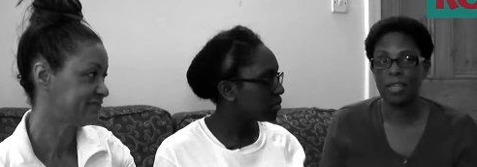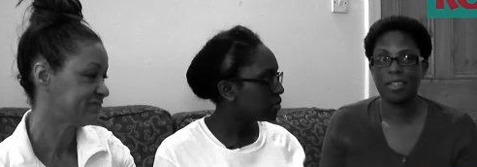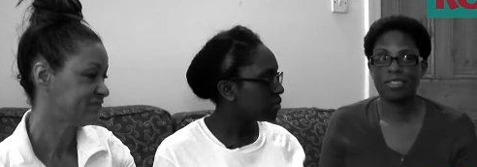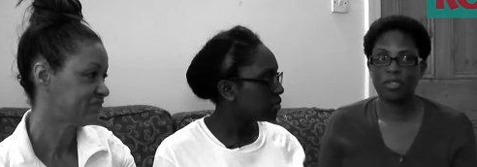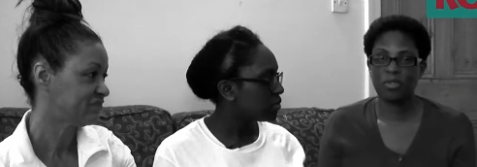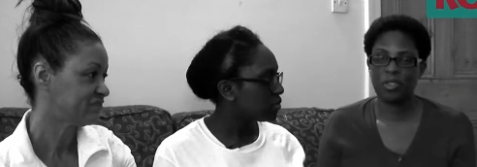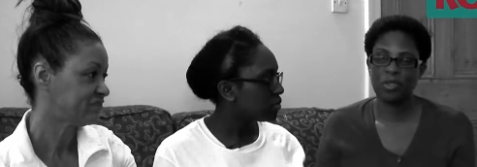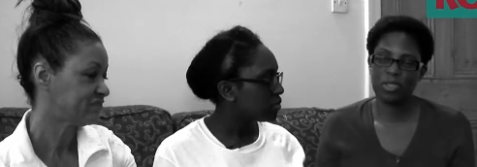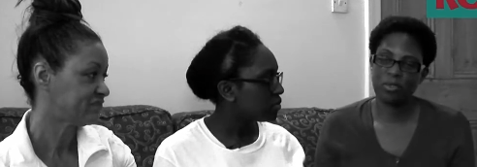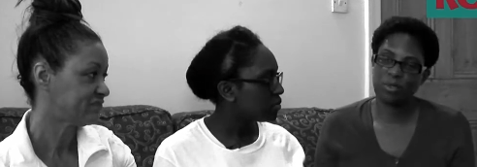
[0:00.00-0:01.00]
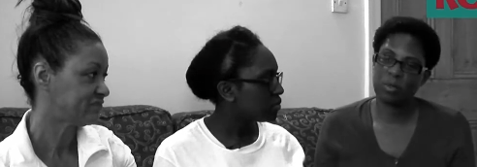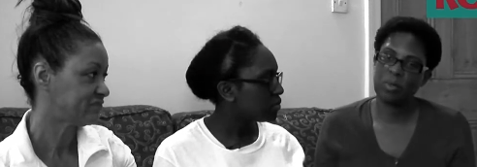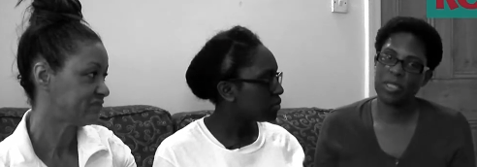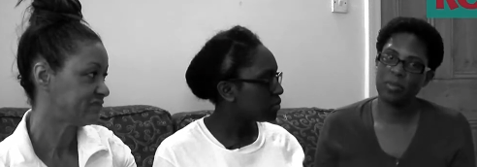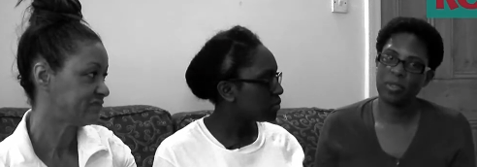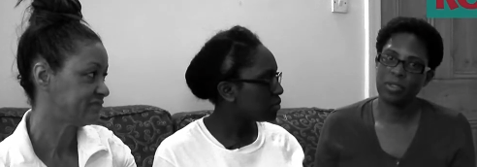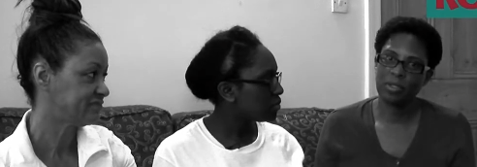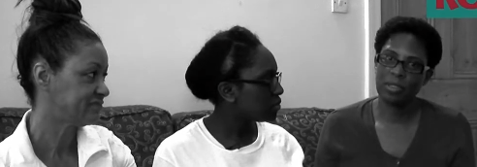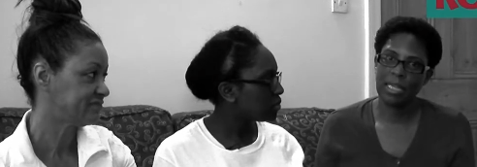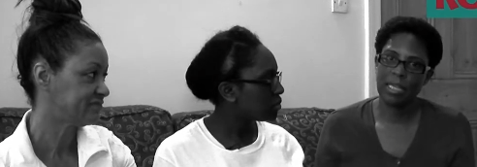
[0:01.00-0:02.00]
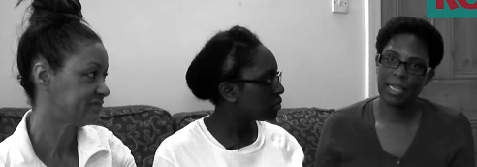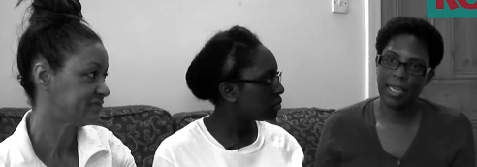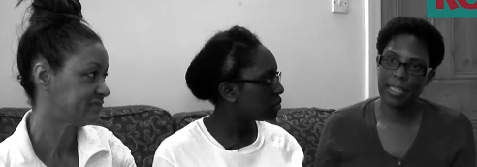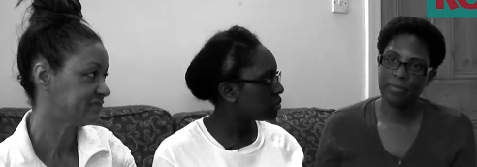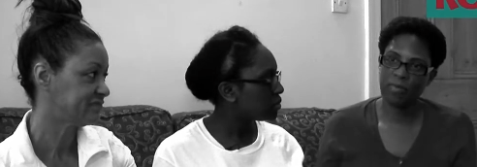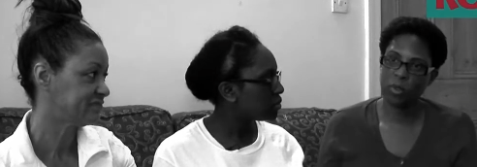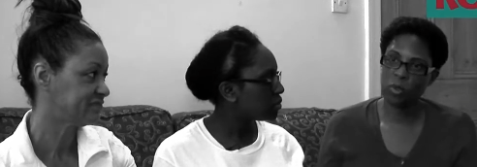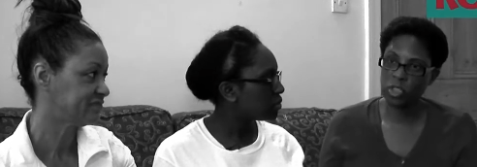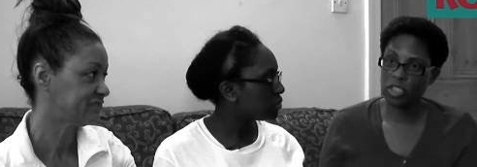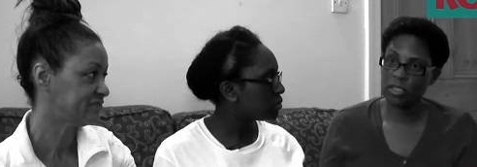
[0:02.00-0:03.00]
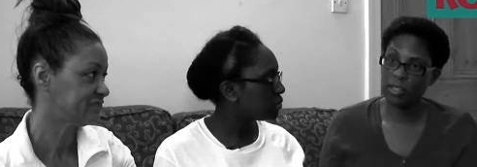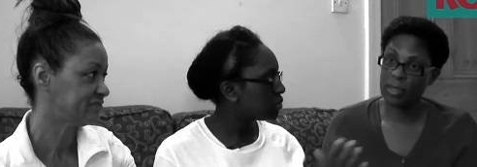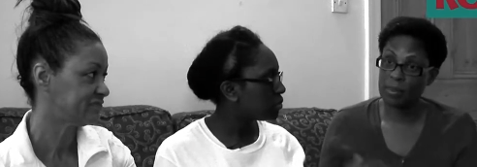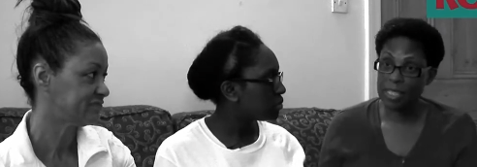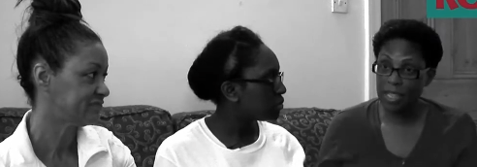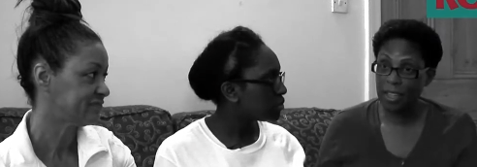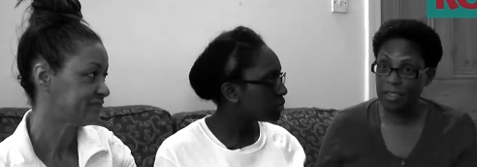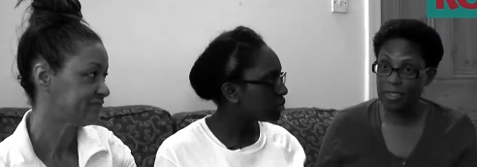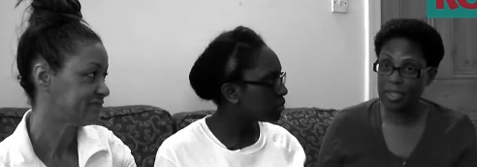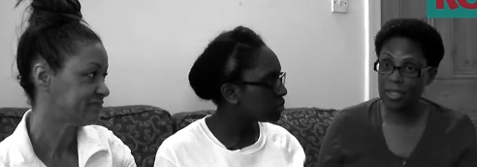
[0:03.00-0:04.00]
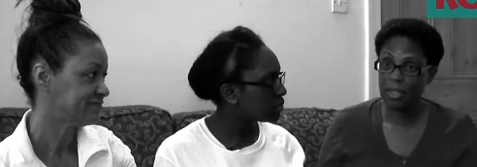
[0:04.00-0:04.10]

Speaker 1: So for those sort of people, they can auction themselves,